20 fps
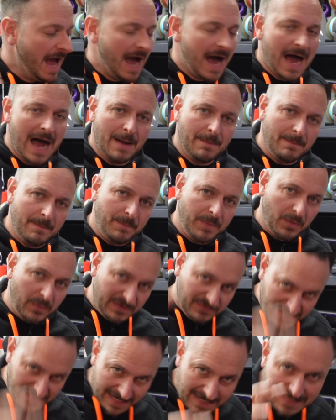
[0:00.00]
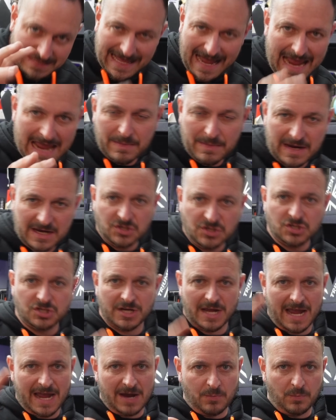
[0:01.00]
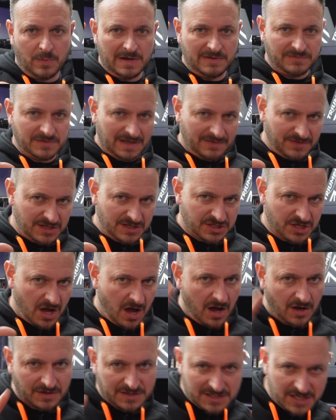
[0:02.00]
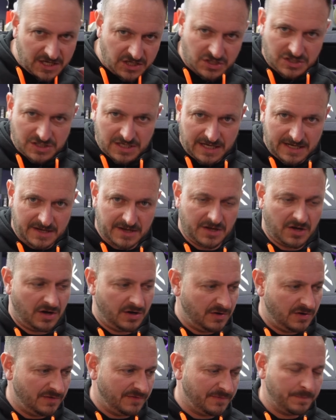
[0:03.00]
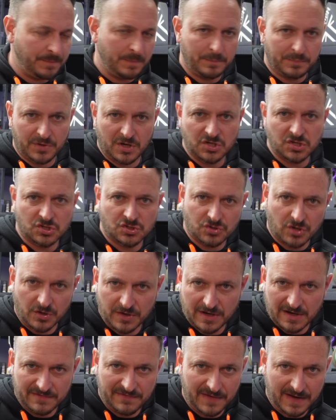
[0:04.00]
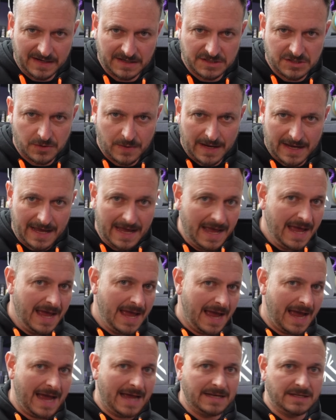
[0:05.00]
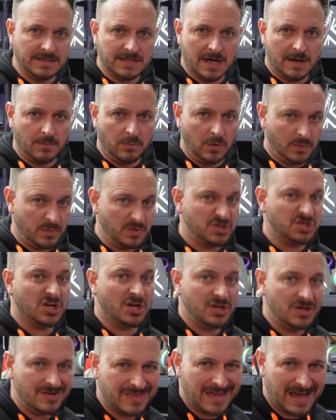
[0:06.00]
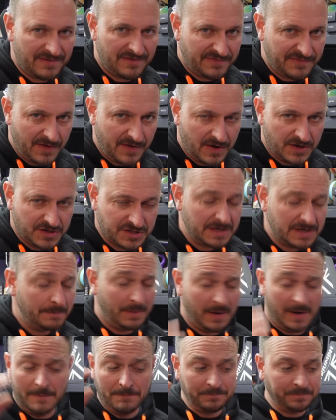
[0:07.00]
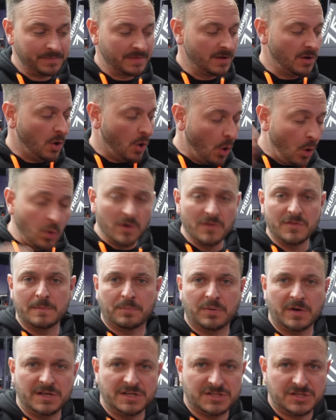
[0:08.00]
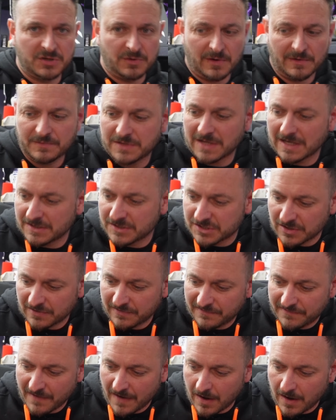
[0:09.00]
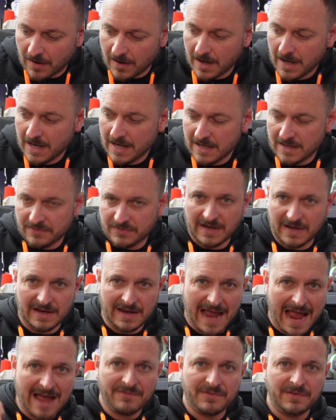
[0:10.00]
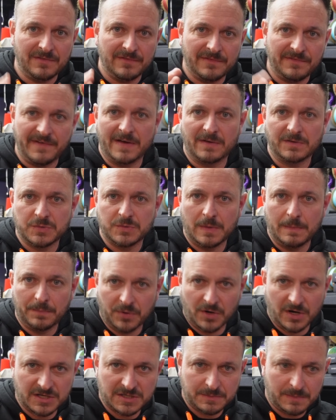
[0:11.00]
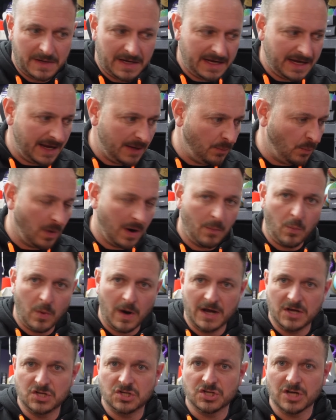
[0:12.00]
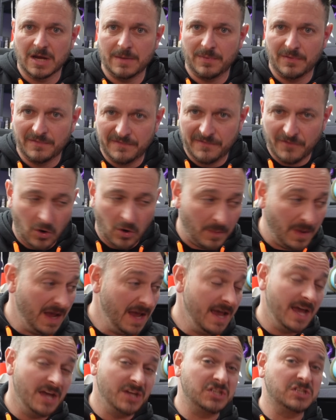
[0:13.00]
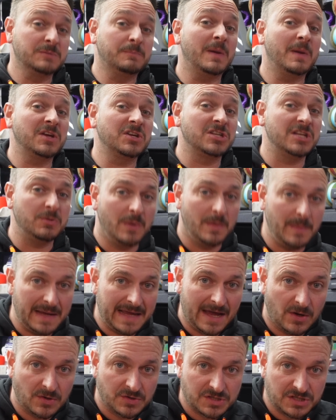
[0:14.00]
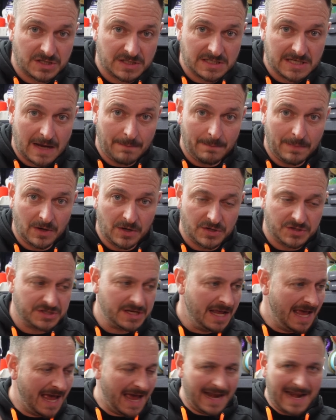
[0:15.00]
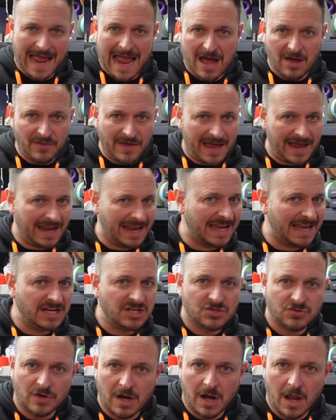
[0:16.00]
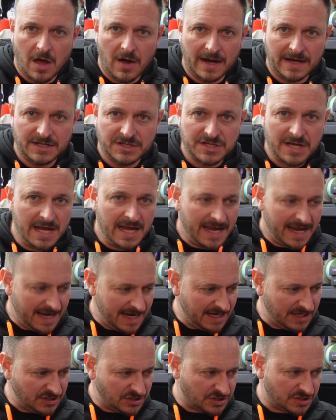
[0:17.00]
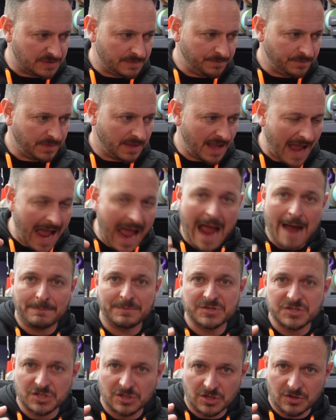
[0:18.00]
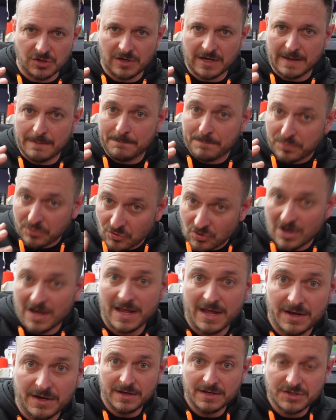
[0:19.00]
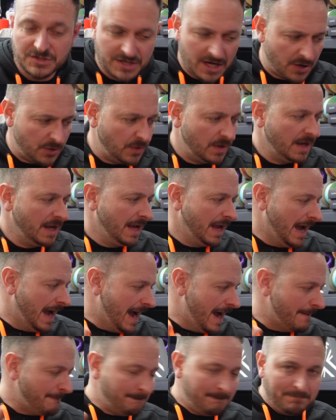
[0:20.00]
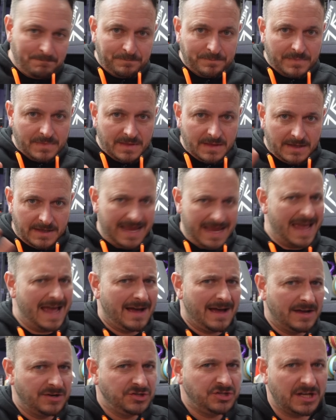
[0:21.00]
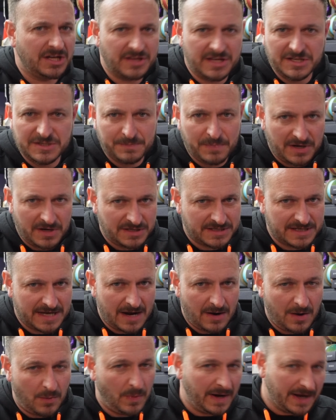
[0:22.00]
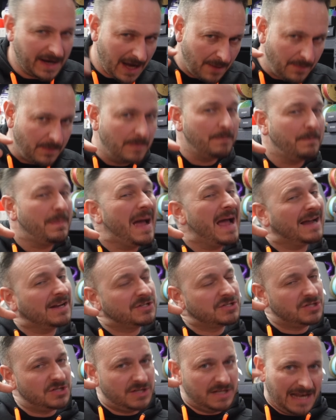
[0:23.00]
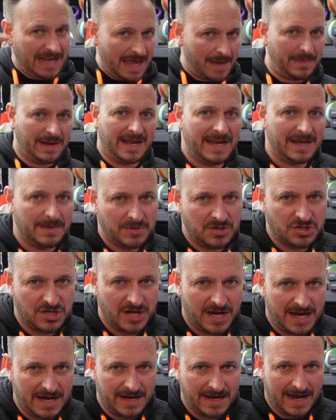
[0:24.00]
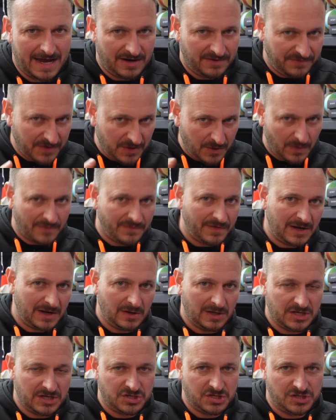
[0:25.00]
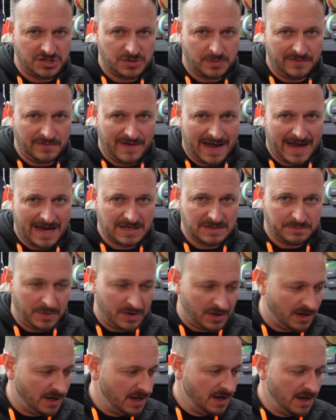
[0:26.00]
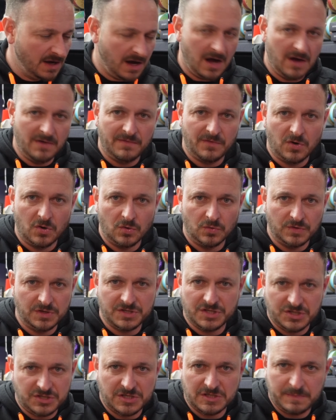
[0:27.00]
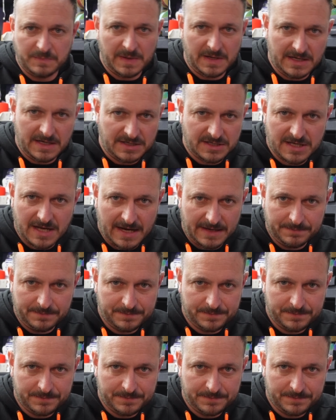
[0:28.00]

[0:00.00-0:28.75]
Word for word: Um, but we've taken that image and we've done this artistic kind of brushstroke effect to it. And um, well, we'll show you that first. But all of the prints that I've done so far, they haven't failed to impress me in one way, shape or form, especially when we get onto the tumblers and how that laser aligns. It's absolutely brilliant. So, um, yeah, check these prints out, and we'll come back to the laminating machine and a few other little issues that we've had. But overall, this has just been insane.